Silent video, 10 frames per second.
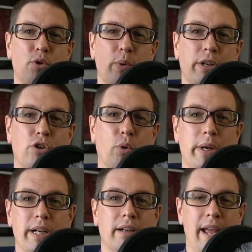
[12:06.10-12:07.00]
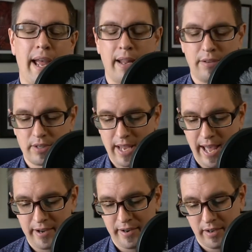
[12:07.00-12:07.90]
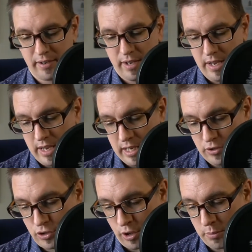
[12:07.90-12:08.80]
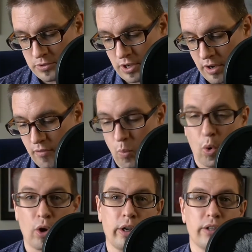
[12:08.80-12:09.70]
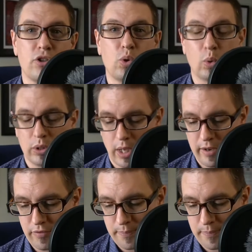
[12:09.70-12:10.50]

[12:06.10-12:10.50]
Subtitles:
Korea and Canada in terms of work and school life.